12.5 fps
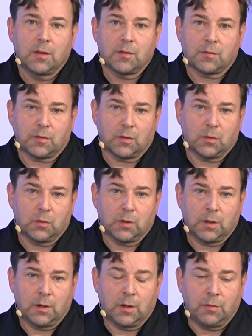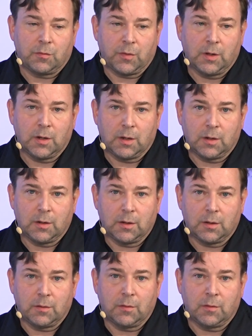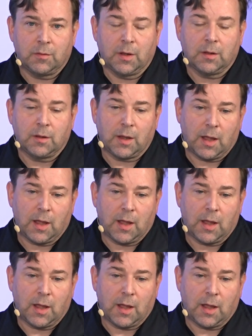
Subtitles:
So in Finland, they